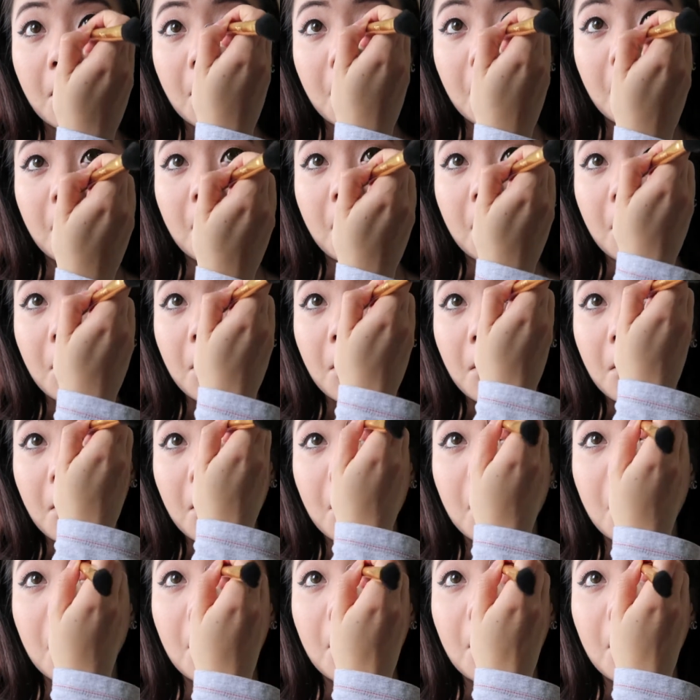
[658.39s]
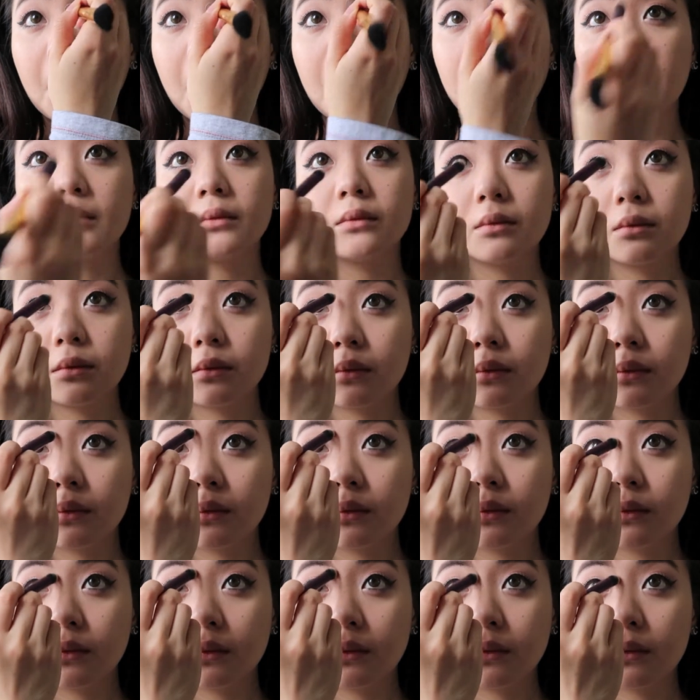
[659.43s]

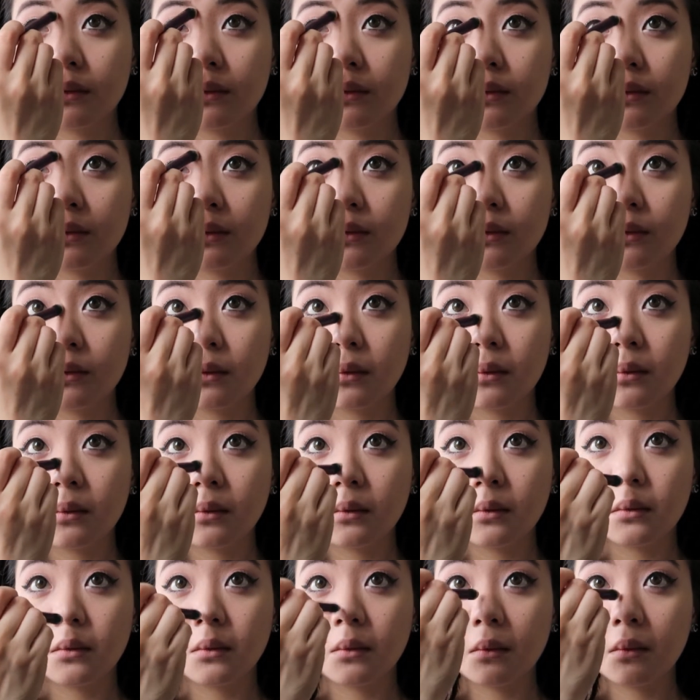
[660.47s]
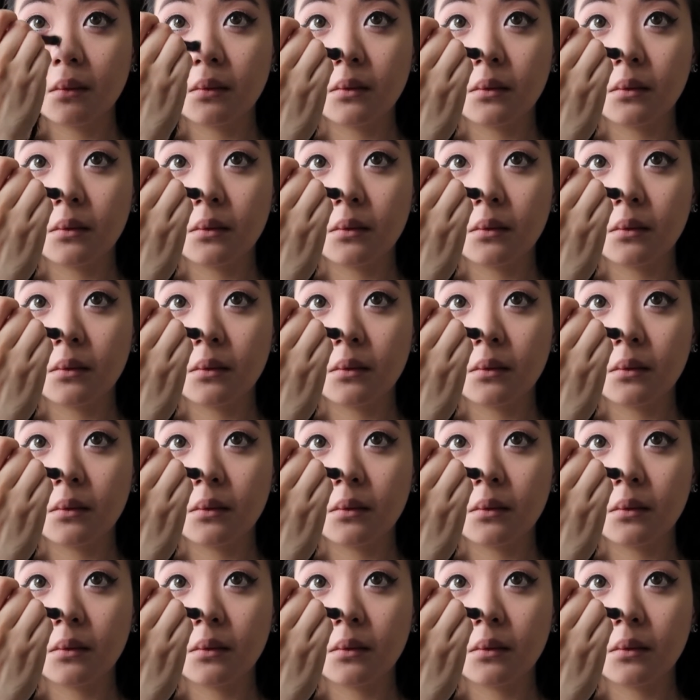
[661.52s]
(silence)